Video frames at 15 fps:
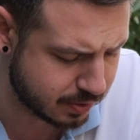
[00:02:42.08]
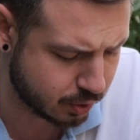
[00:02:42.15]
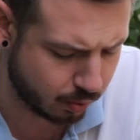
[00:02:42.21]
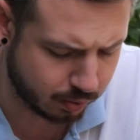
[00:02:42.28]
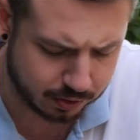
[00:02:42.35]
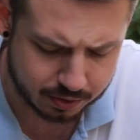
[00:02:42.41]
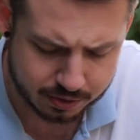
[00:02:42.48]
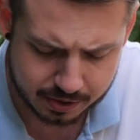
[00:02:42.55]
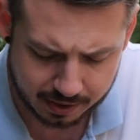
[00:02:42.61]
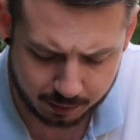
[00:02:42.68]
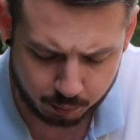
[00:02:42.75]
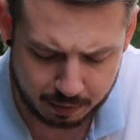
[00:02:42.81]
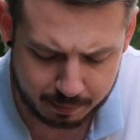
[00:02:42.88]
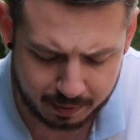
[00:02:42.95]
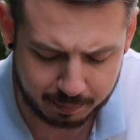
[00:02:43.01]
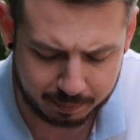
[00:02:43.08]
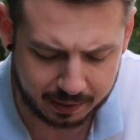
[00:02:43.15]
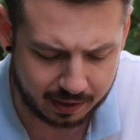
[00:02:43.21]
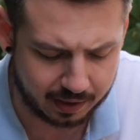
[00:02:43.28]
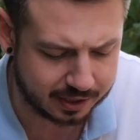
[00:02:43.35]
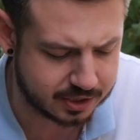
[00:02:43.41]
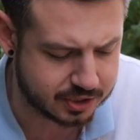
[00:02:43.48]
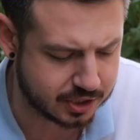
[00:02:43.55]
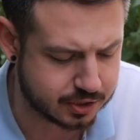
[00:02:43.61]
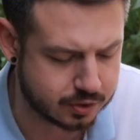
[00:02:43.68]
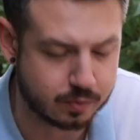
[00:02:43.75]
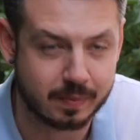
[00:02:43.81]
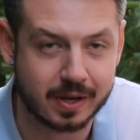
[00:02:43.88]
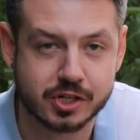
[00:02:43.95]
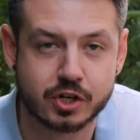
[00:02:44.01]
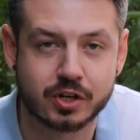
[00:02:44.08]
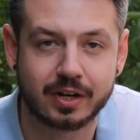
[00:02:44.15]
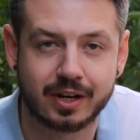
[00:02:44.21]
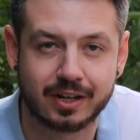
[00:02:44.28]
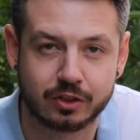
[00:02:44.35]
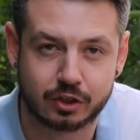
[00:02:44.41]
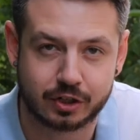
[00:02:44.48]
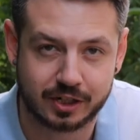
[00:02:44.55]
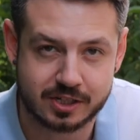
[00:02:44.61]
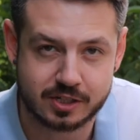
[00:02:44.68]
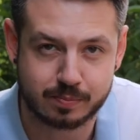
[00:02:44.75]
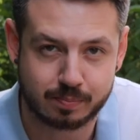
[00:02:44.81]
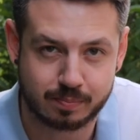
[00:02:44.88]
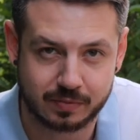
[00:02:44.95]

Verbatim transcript: soils and we prepare it just to measure in three